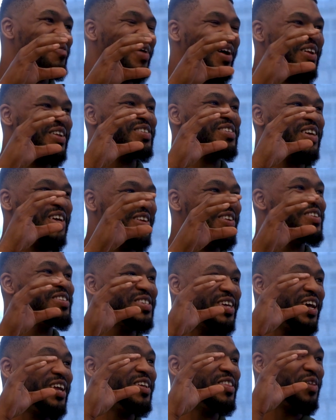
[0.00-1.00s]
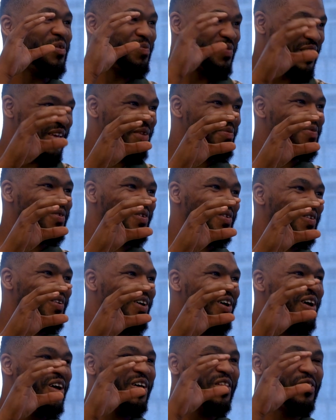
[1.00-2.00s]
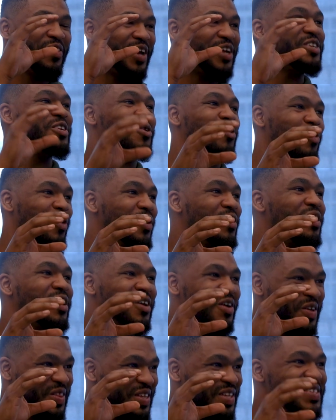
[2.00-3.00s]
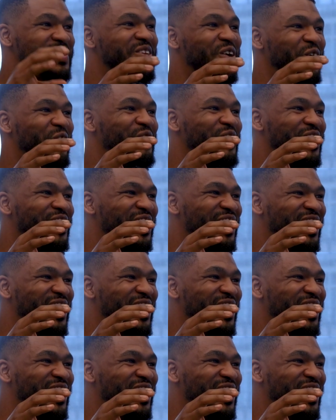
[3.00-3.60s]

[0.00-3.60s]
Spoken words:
about is understanding the people that you're working with and serving.